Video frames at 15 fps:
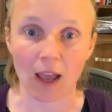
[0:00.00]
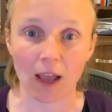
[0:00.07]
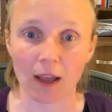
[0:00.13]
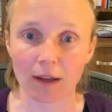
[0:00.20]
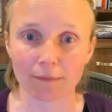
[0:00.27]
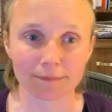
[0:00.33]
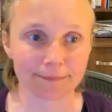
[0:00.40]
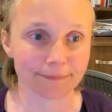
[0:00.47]

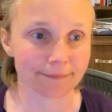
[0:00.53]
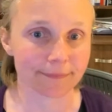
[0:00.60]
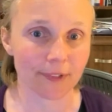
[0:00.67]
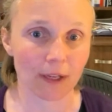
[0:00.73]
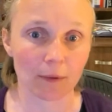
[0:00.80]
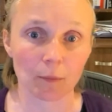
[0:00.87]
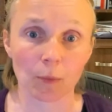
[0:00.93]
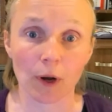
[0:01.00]

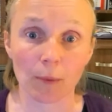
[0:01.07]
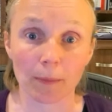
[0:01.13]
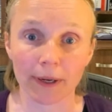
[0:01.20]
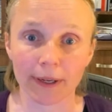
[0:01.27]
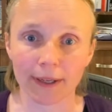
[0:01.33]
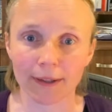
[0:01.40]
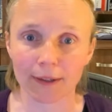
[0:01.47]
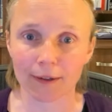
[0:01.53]
Well,
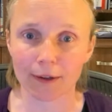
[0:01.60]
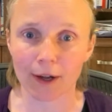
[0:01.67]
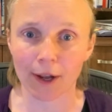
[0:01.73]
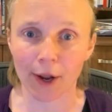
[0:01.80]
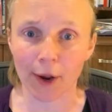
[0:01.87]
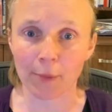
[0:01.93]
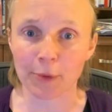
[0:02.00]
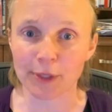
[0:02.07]

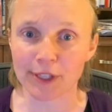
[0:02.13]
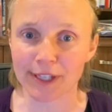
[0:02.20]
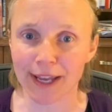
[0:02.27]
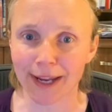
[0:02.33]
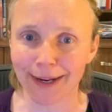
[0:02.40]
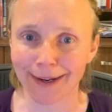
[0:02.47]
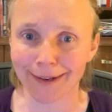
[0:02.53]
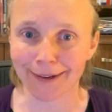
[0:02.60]
I would
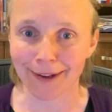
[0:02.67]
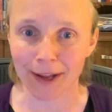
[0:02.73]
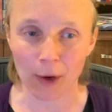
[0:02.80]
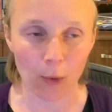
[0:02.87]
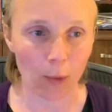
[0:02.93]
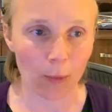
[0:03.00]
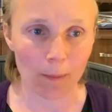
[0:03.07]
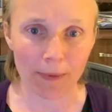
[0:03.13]
say
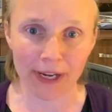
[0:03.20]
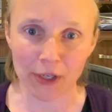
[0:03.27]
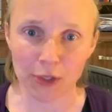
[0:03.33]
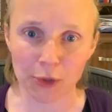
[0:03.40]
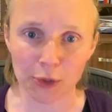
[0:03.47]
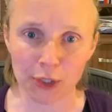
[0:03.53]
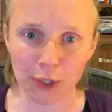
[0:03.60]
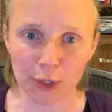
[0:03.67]
make
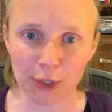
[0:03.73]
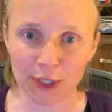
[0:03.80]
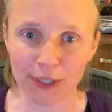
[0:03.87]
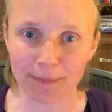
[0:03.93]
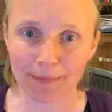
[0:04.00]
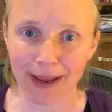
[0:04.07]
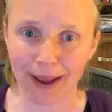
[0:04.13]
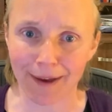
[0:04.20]
sure you've got
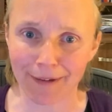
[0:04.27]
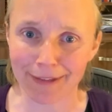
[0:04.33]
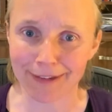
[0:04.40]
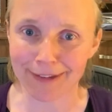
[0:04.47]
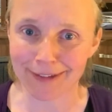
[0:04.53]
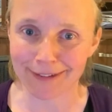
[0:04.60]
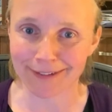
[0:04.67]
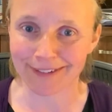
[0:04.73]
your
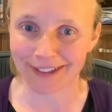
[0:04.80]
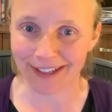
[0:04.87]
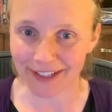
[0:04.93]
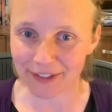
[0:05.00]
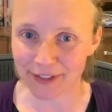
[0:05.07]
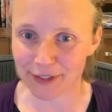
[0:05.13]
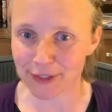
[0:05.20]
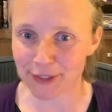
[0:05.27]
maths
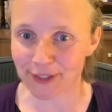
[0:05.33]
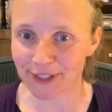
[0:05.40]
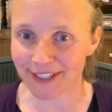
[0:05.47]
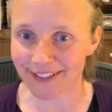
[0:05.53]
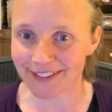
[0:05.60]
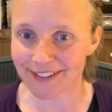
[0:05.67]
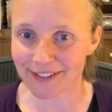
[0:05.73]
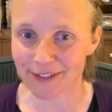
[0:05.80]
and your
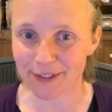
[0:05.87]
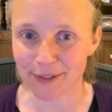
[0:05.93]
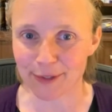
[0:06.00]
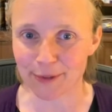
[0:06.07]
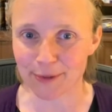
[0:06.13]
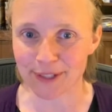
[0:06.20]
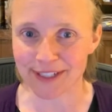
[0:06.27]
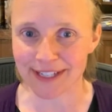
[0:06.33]
science
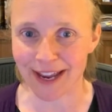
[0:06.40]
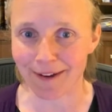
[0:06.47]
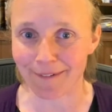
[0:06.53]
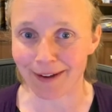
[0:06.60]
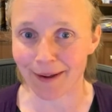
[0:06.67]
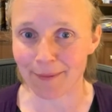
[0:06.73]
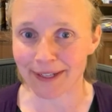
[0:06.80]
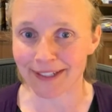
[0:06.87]
sorted out.
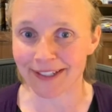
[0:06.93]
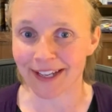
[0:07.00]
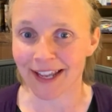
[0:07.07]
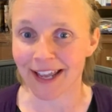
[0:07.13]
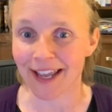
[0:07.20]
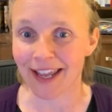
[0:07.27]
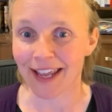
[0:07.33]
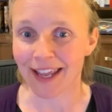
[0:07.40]
I mean,
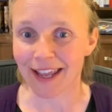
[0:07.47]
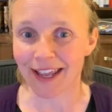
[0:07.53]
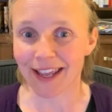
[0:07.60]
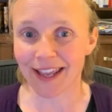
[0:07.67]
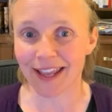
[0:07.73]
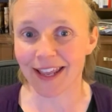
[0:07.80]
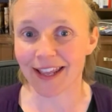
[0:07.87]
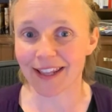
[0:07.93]

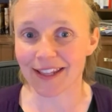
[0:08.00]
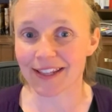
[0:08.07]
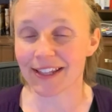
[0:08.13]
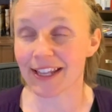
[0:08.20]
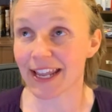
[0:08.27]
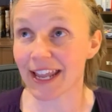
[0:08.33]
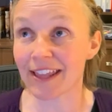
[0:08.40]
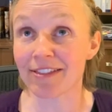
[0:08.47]

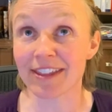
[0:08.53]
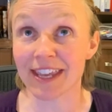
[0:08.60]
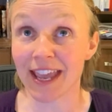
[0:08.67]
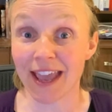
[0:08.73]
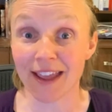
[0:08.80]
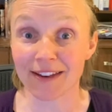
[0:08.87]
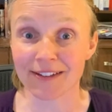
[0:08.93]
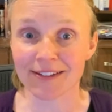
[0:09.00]
in the
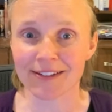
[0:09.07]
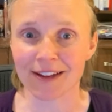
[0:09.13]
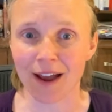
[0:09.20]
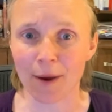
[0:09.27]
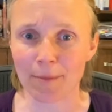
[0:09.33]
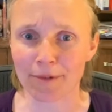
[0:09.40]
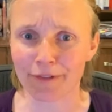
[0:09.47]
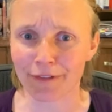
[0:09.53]
end,
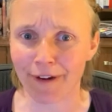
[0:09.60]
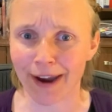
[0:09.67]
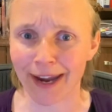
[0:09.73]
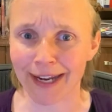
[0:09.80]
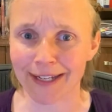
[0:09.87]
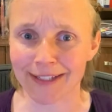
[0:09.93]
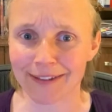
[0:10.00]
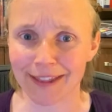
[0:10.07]
I'm
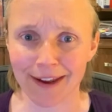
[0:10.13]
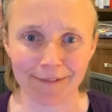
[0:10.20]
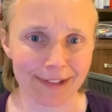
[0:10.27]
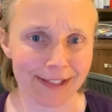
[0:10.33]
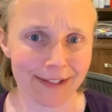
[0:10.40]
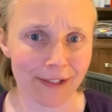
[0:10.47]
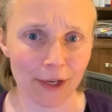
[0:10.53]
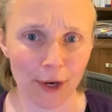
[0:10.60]
afraid there
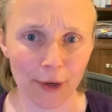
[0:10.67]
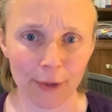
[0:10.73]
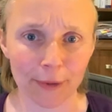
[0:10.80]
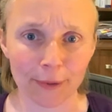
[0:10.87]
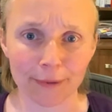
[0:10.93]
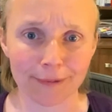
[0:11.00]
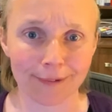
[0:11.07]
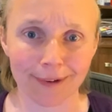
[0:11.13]
is
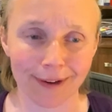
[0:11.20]
no,